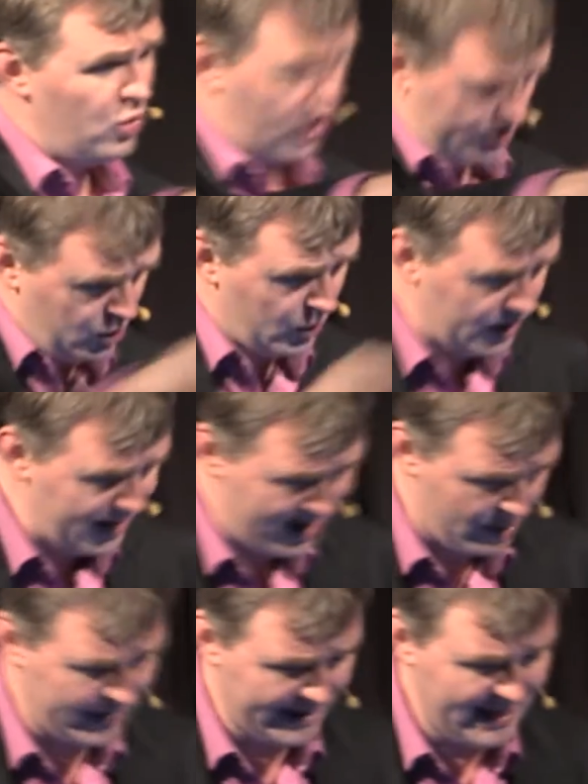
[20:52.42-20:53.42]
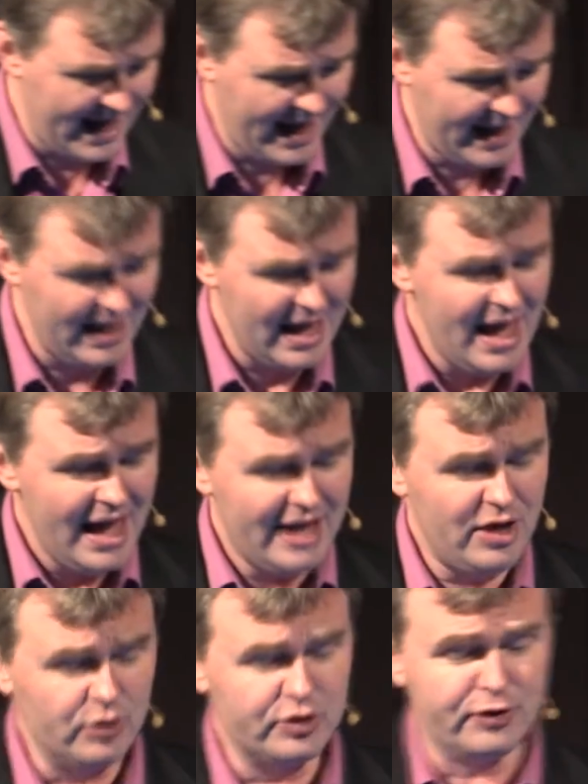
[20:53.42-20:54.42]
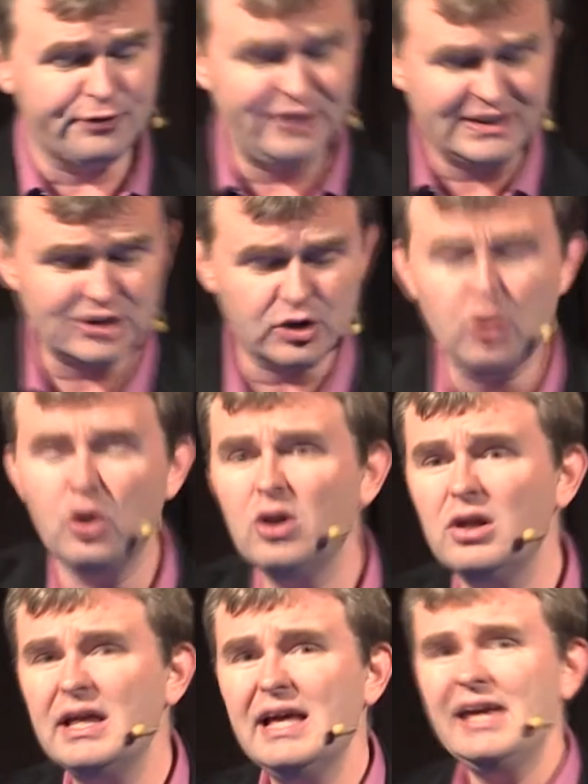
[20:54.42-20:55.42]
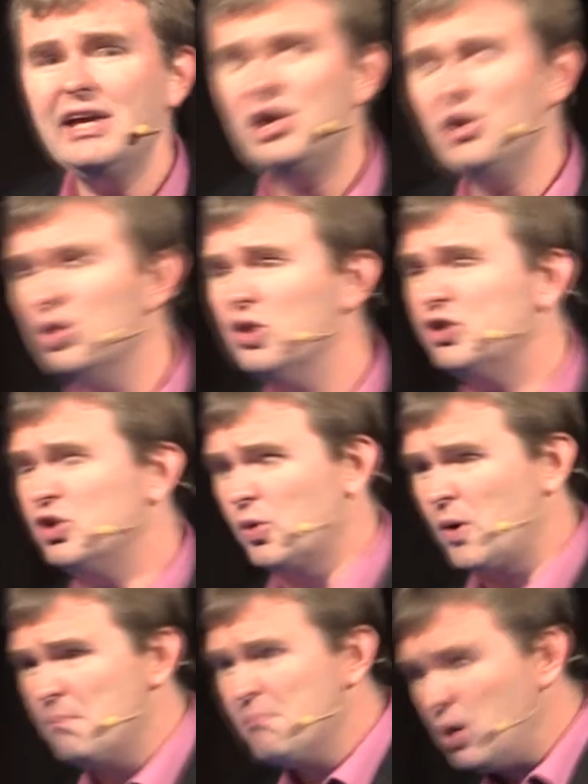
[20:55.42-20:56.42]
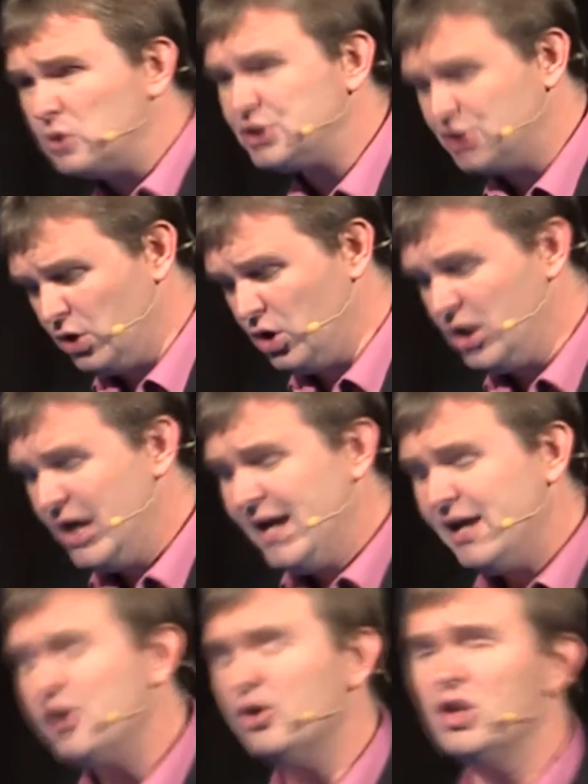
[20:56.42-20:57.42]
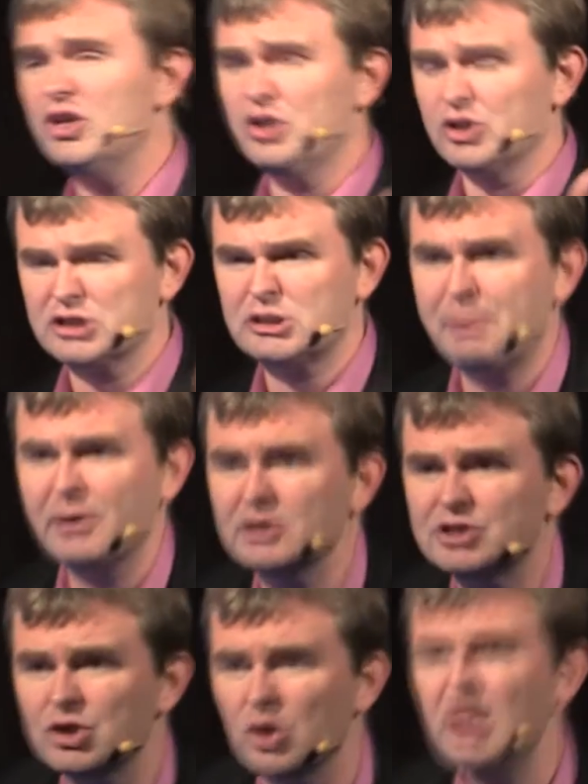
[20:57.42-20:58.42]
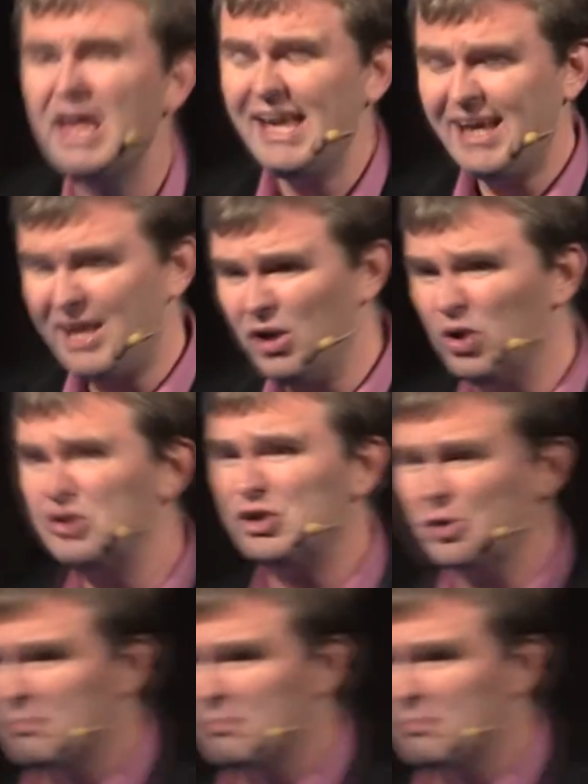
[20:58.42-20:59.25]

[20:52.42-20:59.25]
Are you allowing that? Heal your physical, heal your emotional, heal your spiritual, heal your